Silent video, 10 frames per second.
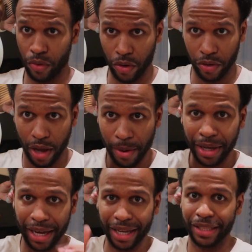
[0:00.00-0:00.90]
hold on. I,
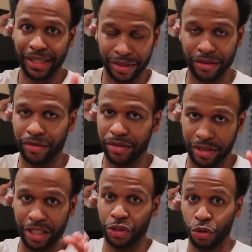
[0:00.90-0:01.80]
I got the.
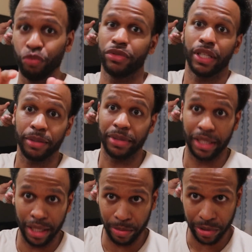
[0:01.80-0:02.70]
Since you set up the
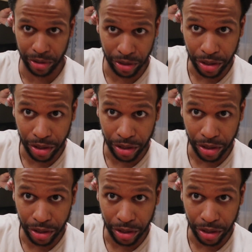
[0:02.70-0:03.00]
camera,